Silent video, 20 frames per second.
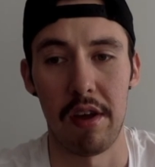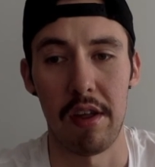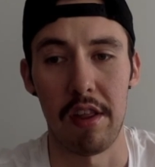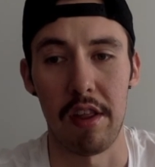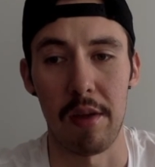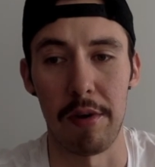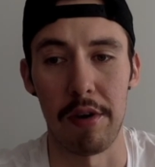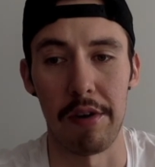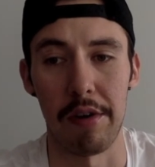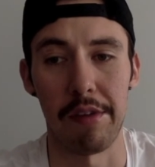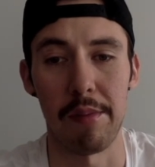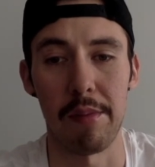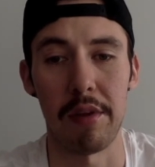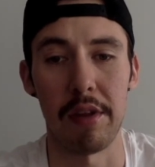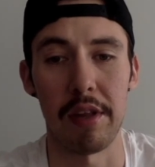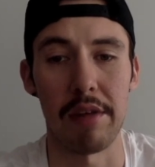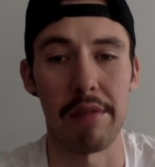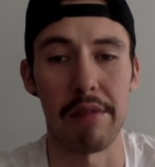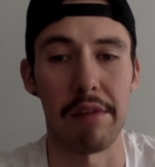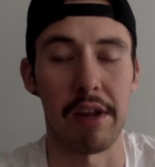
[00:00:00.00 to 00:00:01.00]
The person
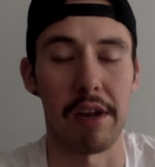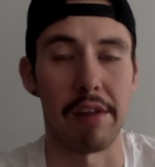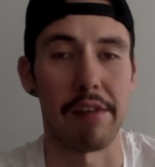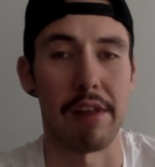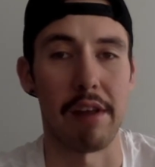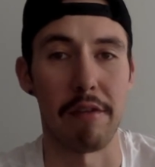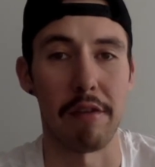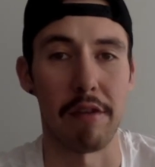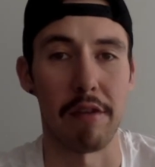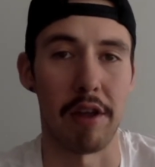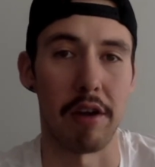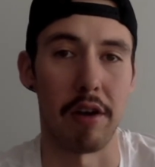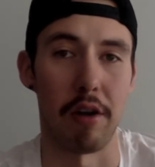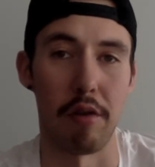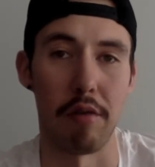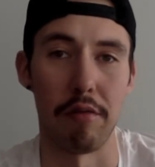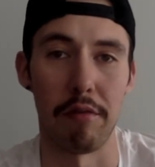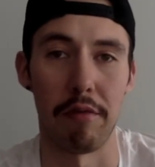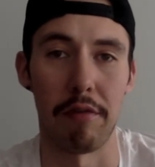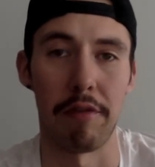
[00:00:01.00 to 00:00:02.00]
believes that it's never their
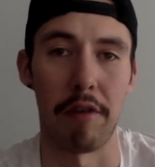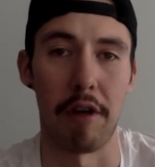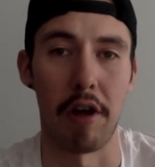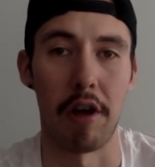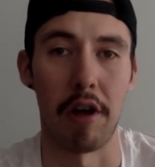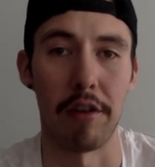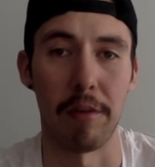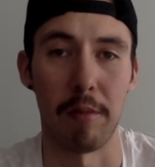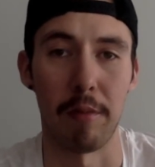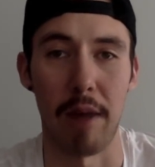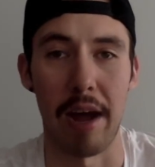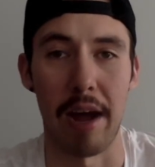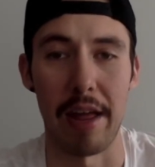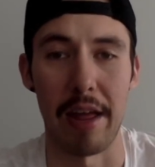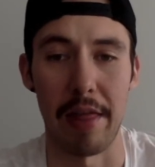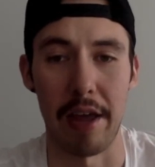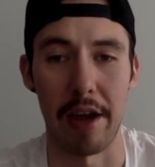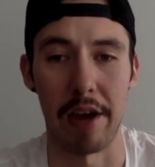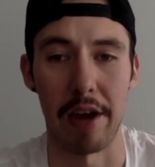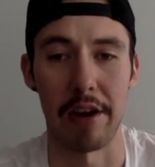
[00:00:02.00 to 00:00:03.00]
own fault why
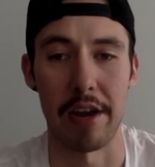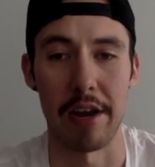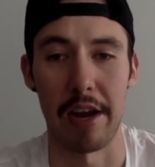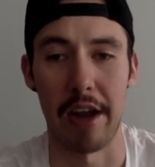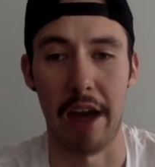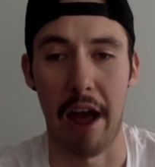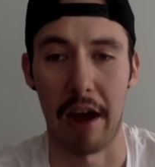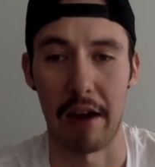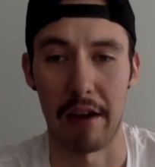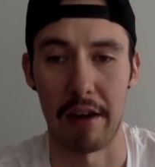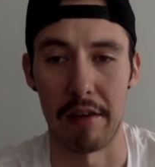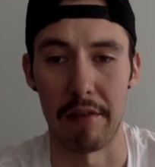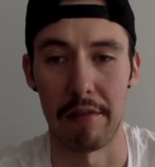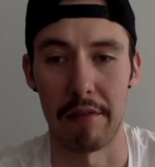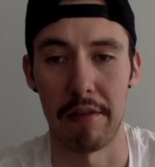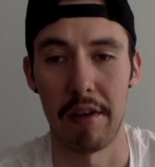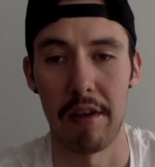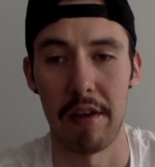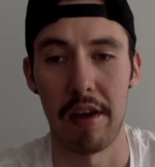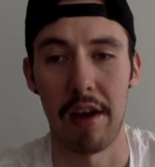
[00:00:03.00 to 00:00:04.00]
they are inactive.
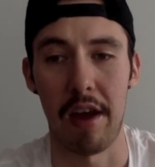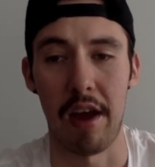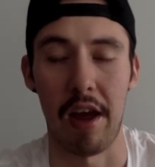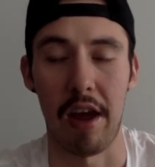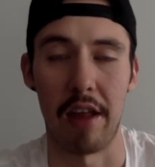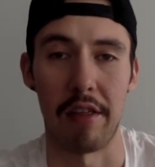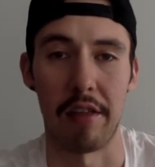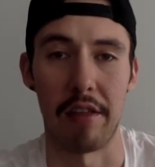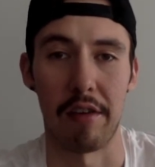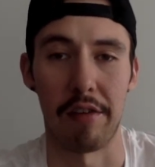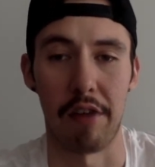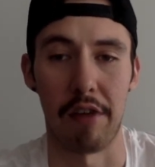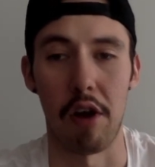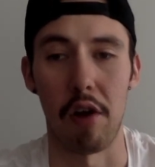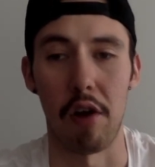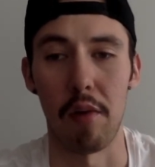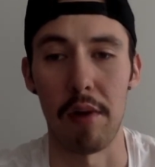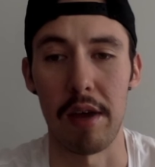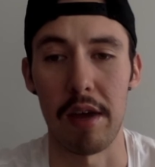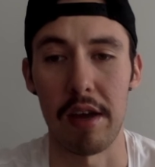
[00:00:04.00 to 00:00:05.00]
And there's
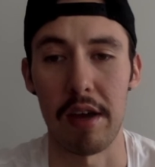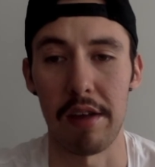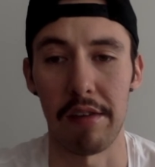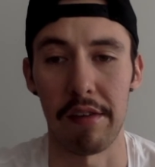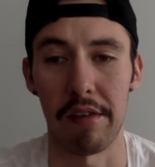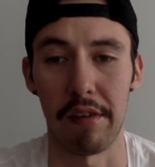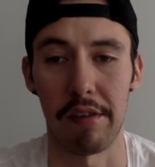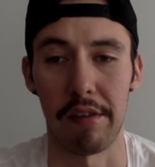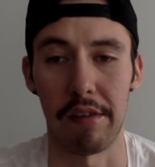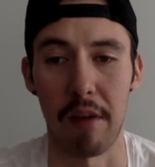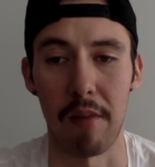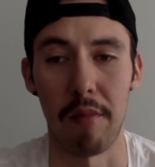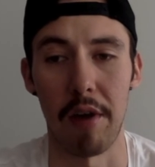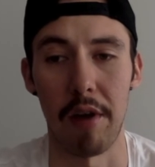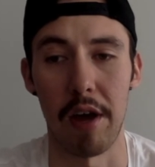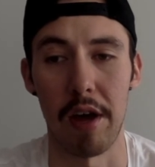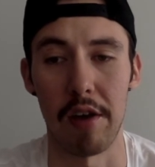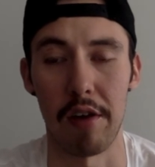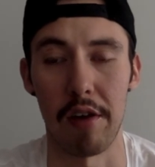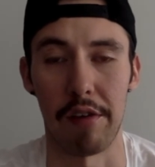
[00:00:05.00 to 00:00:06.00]
always
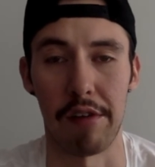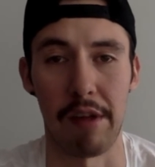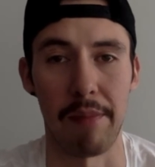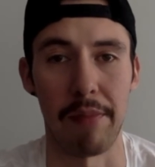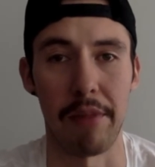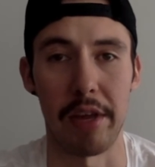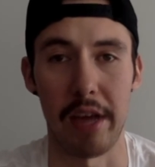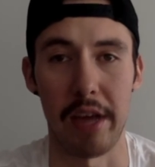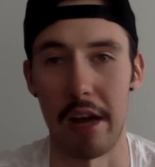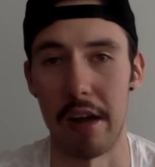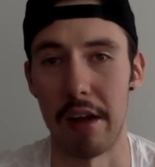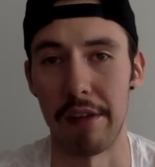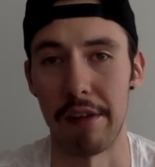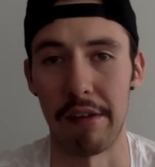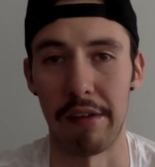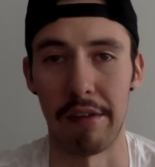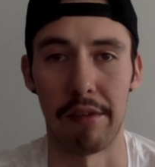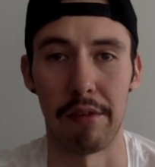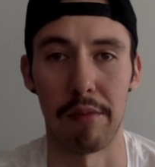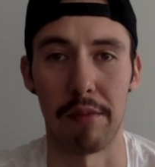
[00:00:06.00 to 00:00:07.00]
someone or something else
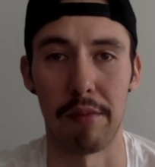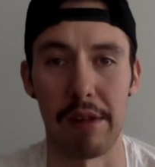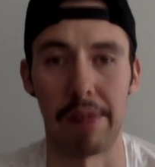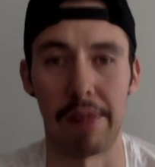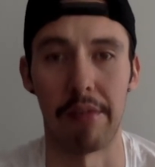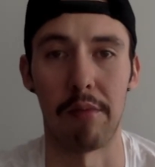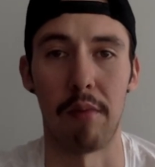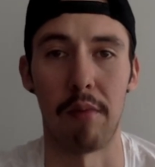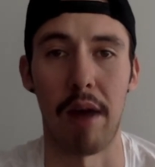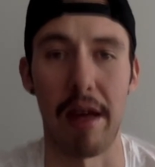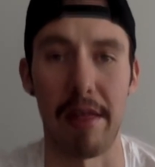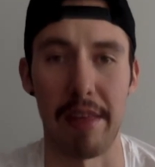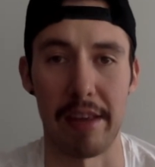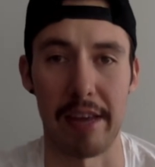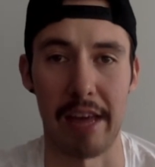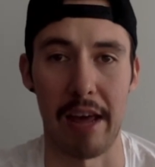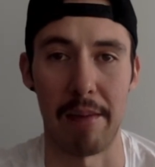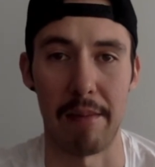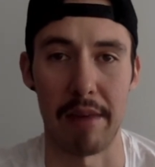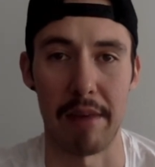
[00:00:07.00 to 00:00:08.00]
is the reason why they
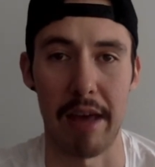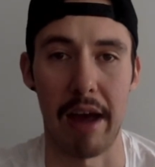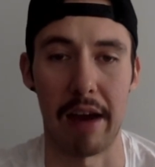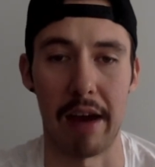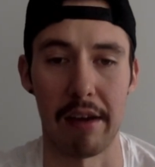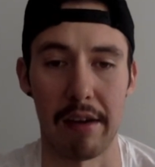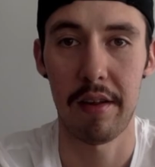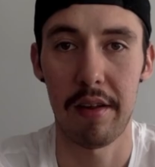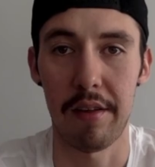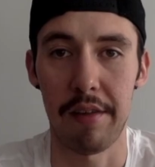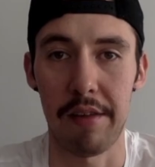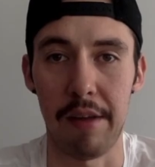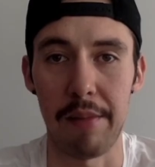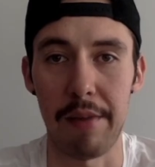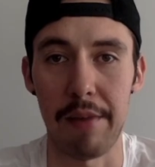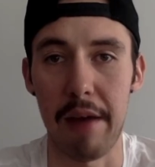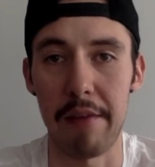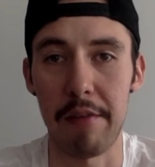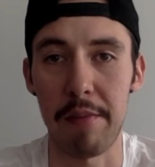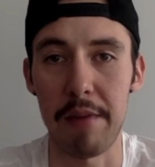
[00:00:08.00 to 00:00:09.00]
can't be active.
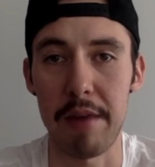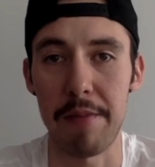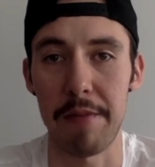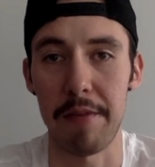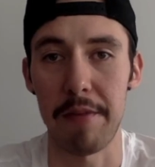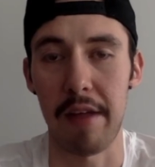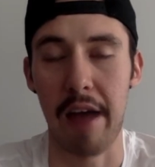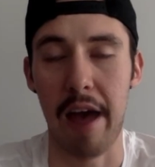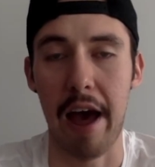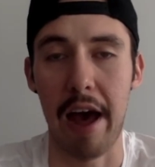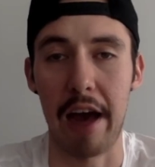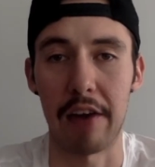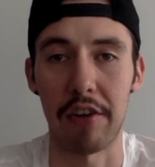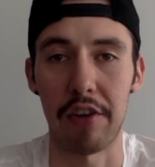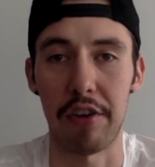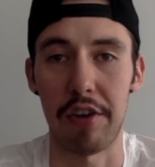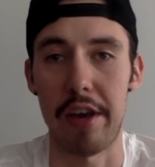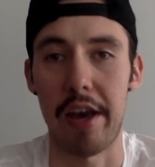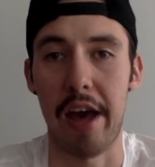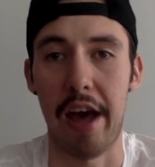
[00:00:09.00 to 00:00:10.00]
Sometimes people
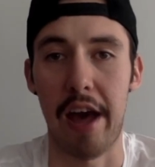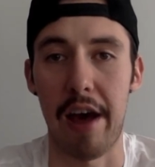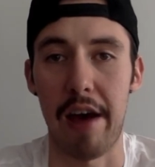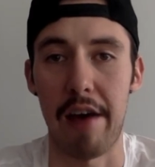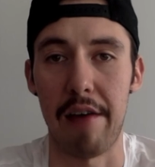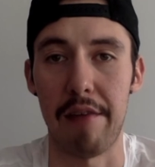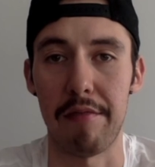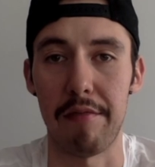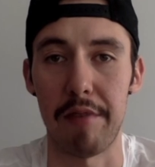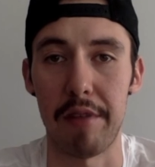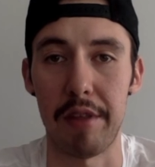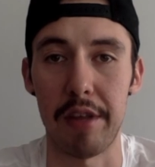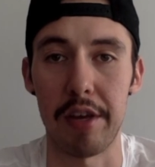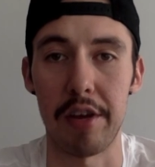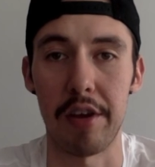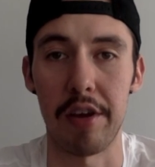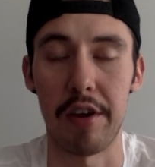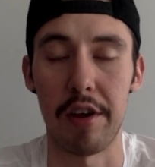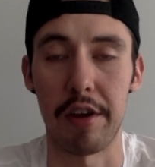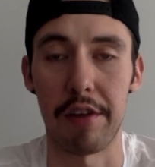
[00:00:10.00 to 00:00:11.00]
actually have really
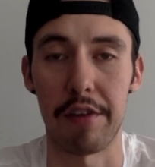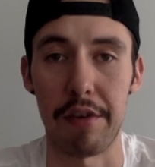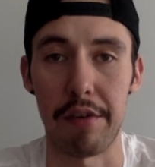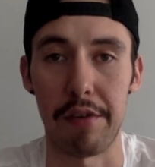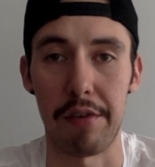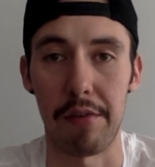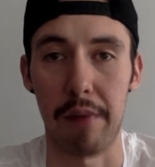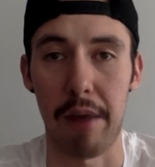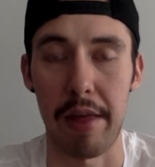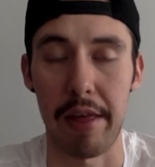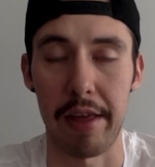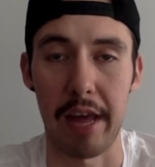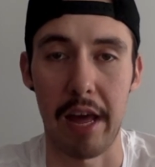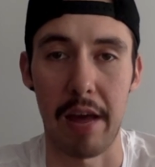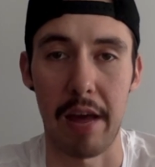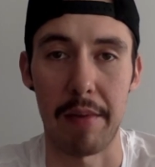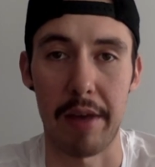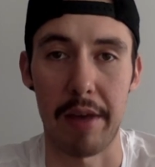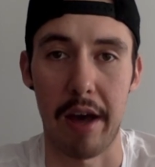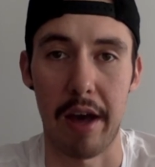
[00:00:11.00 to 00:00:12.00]
good excuses why they
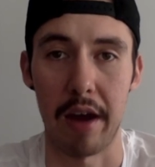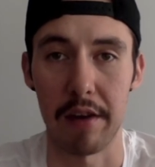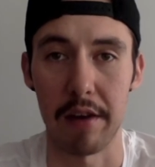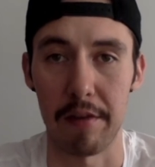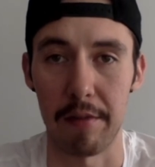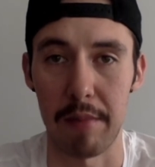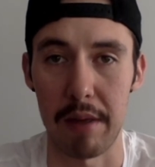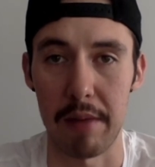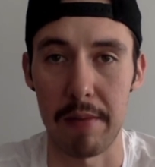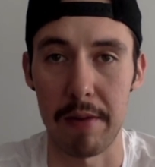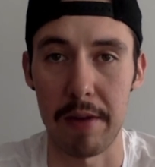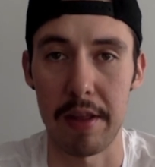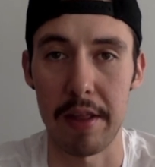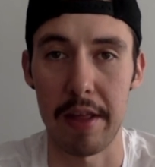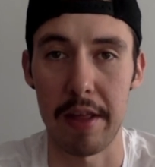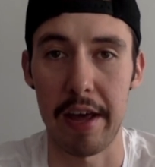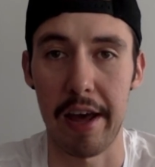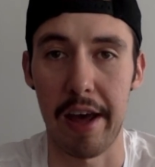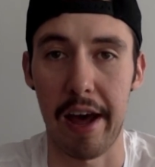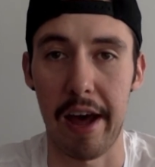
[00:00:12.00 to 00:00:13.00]
can't be active. Maybe
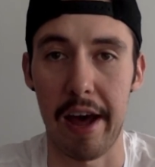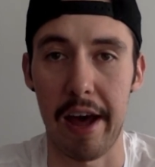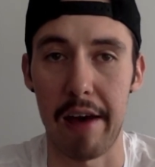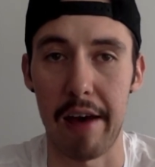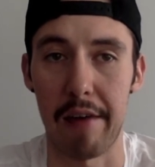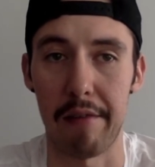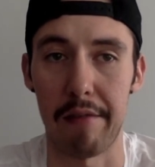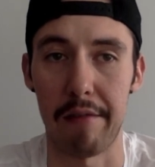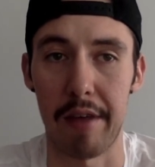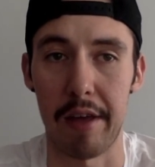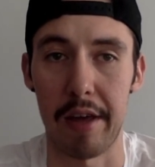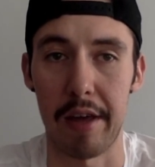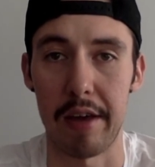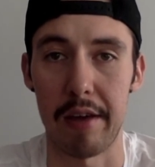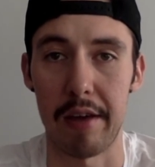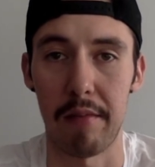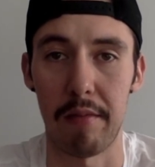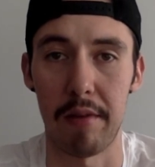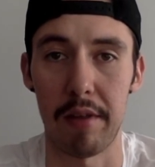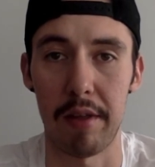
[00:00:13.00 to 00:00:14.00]
they have
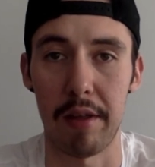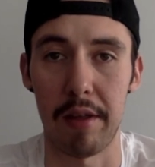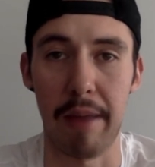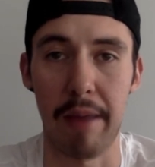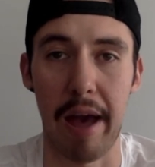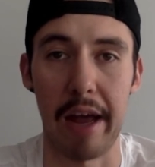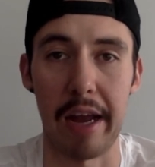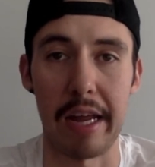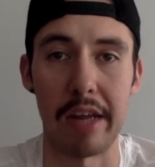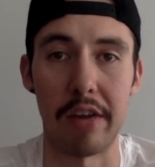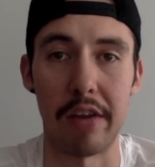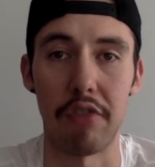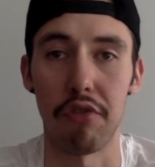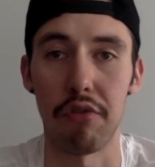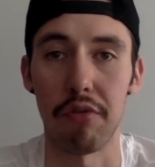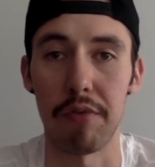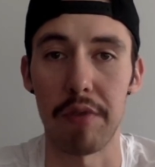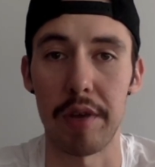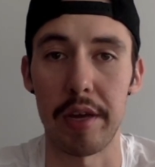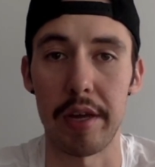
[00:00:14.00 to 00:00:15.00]
a really bad
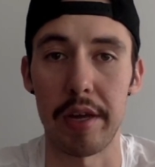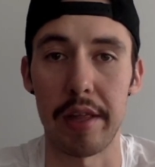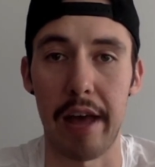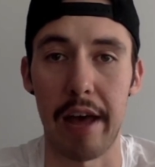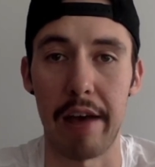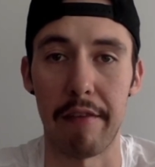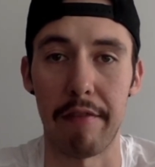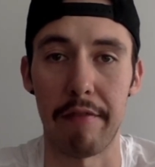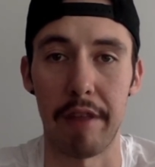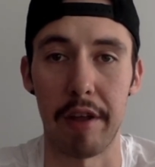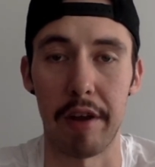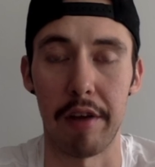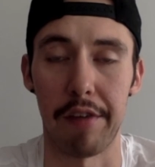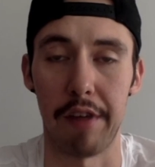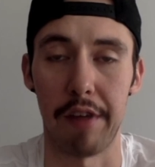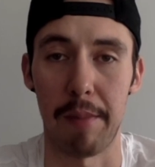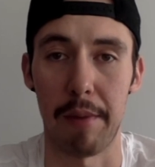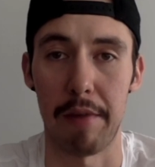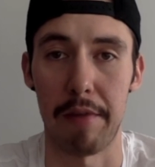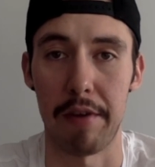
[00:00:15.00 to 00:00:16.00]
injury that flares
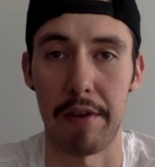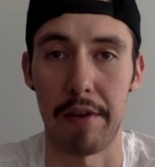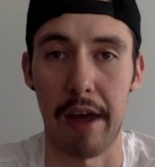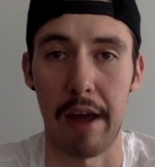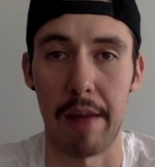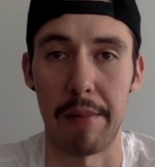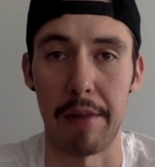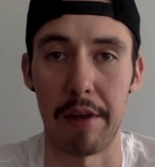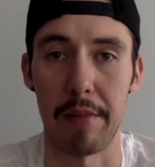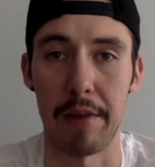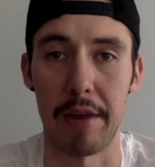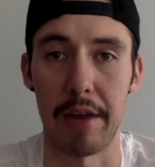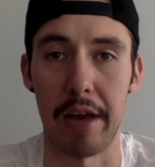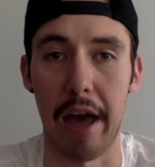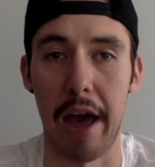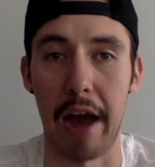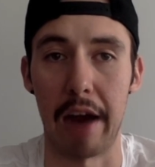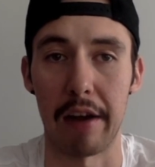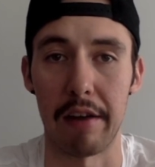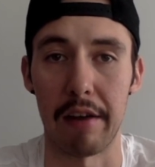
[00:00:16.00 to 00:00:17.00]
up every time they're being
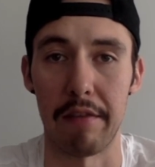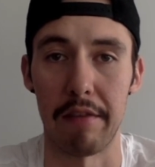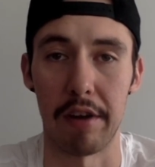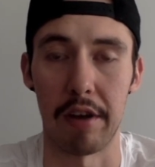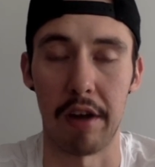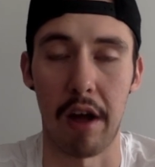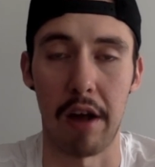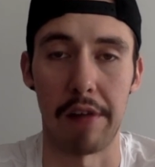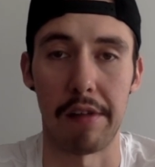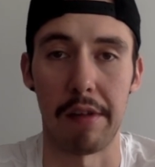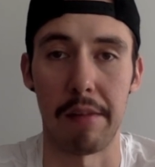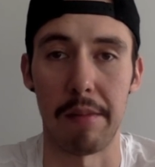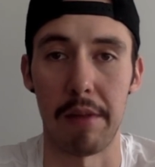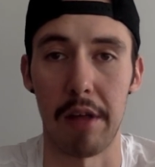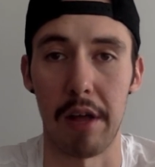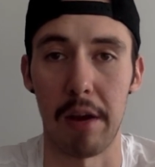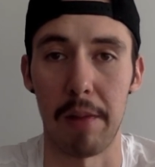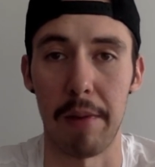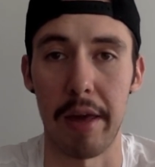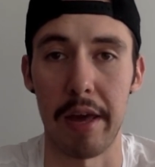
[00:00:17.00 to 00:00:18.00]
active and it causes them a
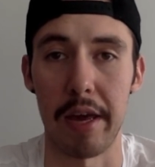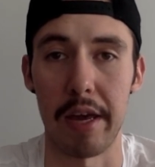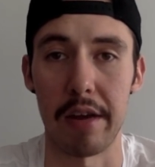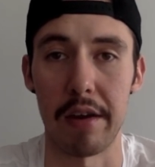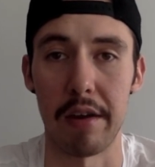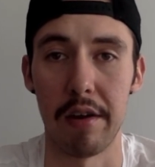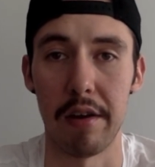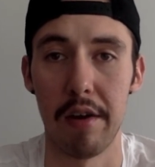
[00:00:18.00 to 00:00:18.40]
lot of pain.